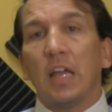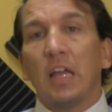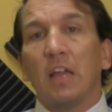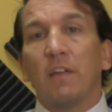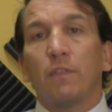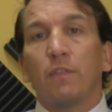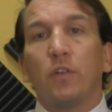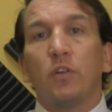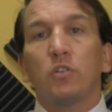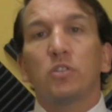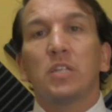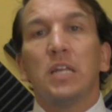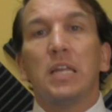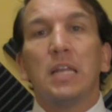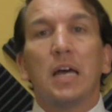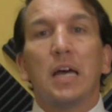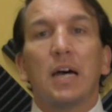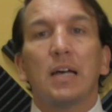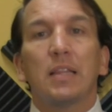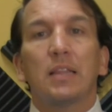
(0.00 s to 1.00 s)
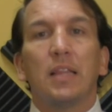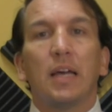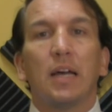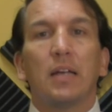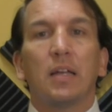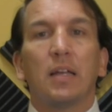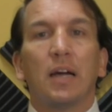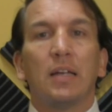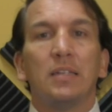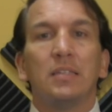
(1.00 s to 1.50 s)
If there's not
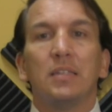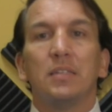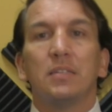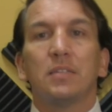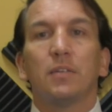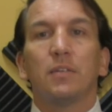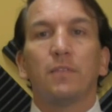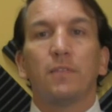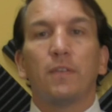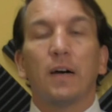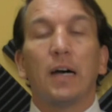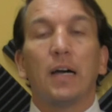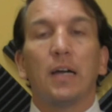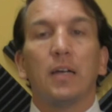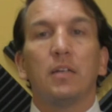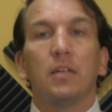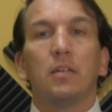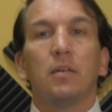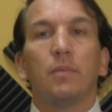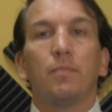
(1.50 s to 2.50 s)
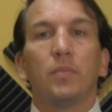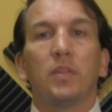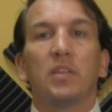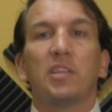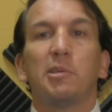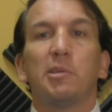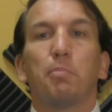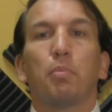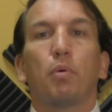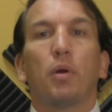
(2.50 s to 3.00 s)
that identified
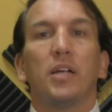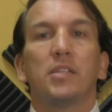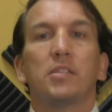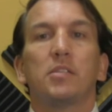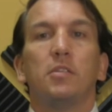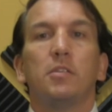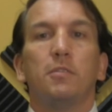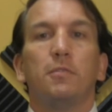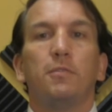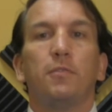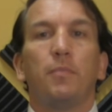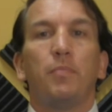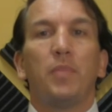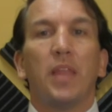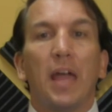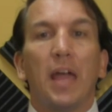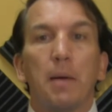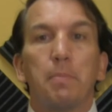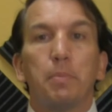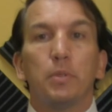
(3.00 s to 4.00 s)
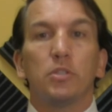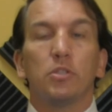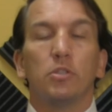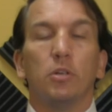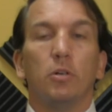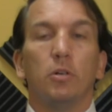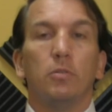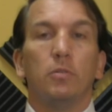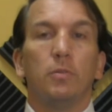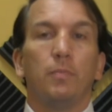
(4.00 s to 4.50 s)
depressive
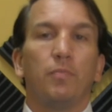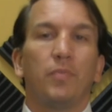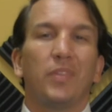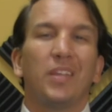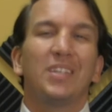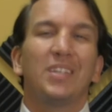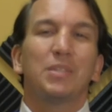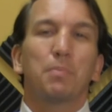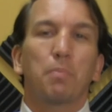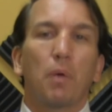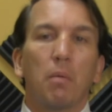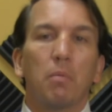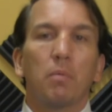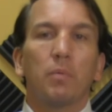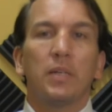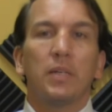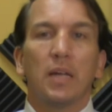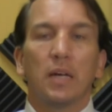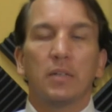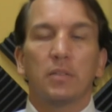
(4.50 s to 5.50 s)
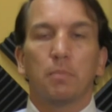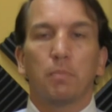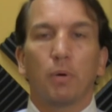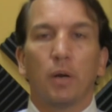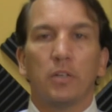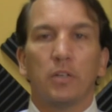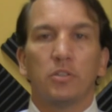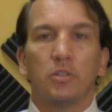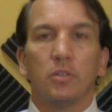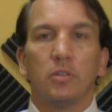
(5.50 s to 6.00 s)
episode, then it's probably not
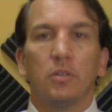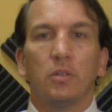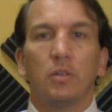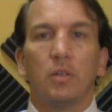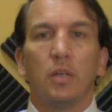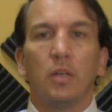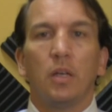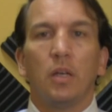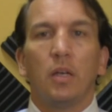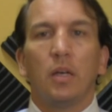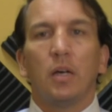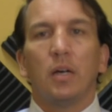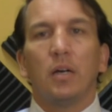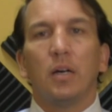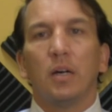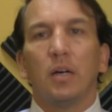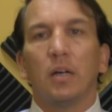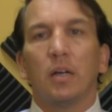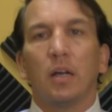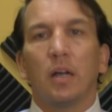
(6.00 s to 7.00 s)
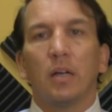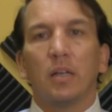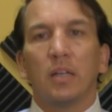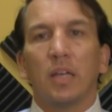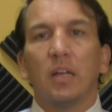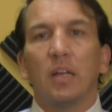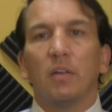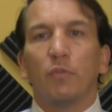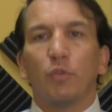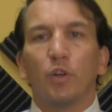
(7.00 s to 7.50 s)
depression.
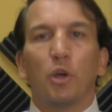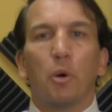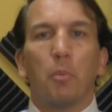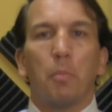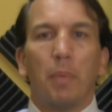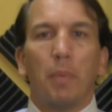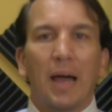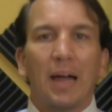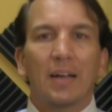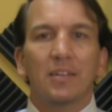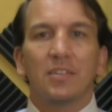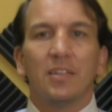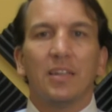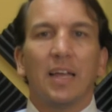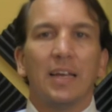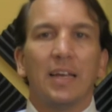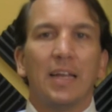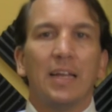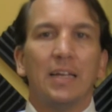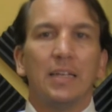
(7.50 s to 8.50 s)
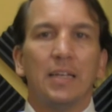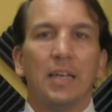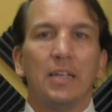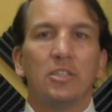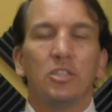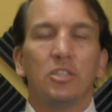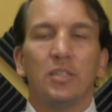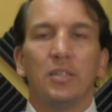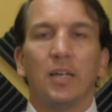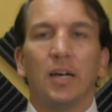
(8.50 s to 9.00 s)
Again, if we go back to that
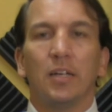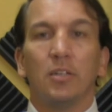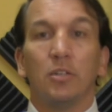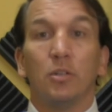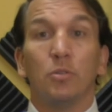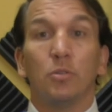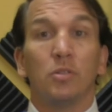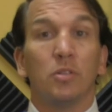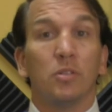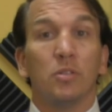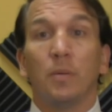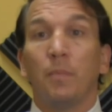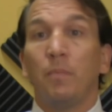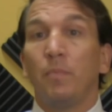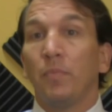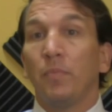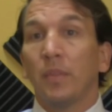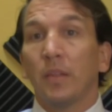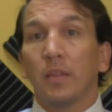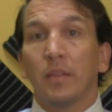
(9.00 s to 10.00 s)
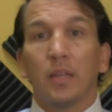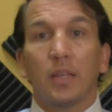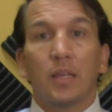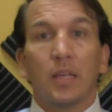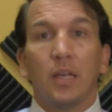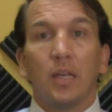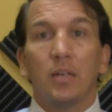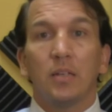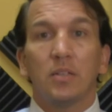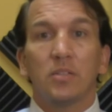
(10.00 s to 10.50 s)
ADHD diagnosis, the
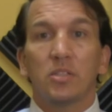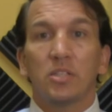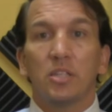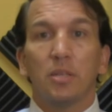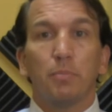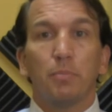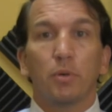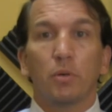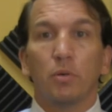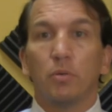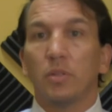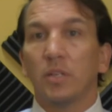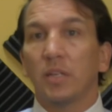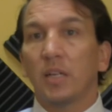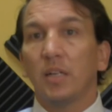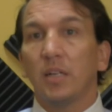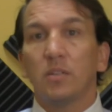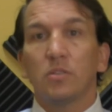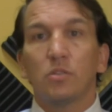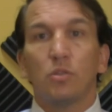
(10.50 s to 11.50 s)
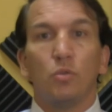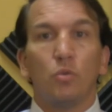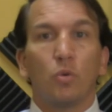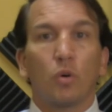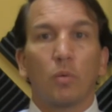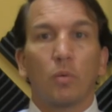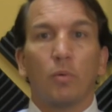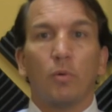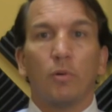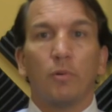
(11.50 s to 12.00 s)
kid is typical. The kid is
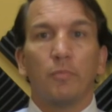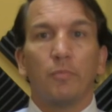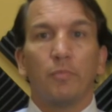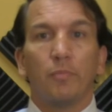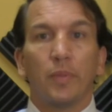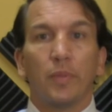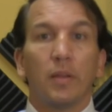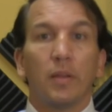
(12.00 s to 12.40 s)
normal,